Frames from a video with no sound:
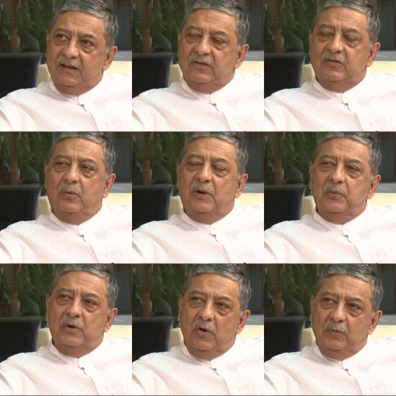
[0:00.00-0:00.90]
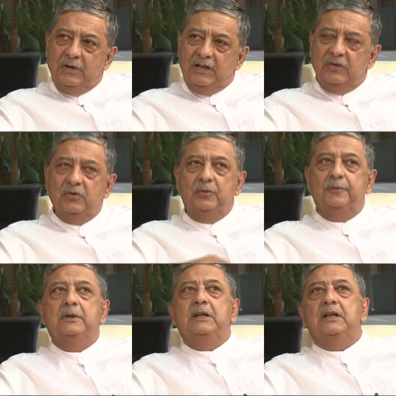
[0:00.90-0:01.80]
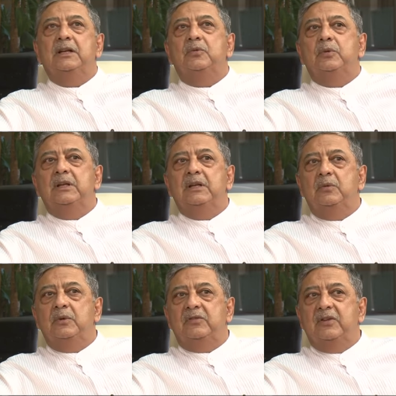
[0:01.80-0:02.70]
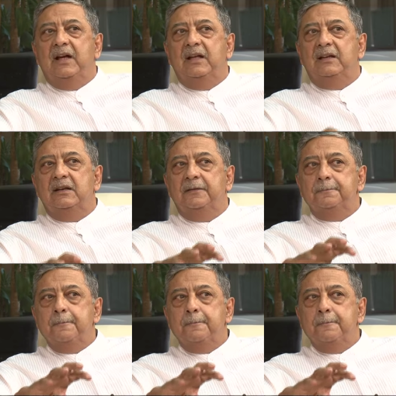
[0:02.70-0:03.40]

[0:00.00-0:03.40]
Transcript: So what we normally do is we try and